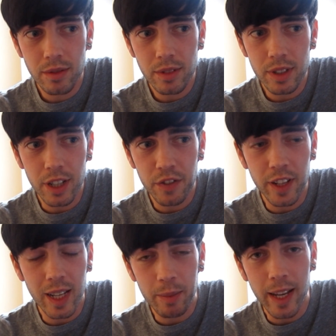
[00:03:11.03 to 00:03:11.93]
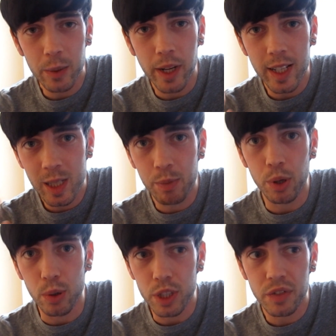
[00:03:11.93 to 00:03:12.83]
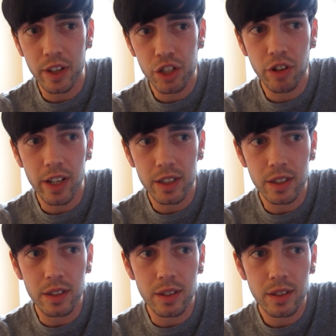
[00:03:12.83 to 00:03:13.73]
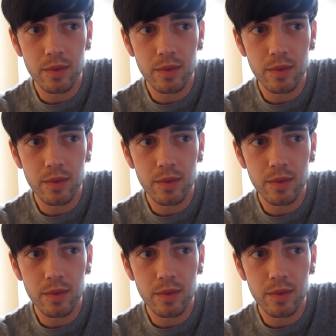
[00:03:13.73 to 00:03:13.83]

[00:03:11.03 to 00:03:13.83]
Like, I feel like my head would explode if I tried to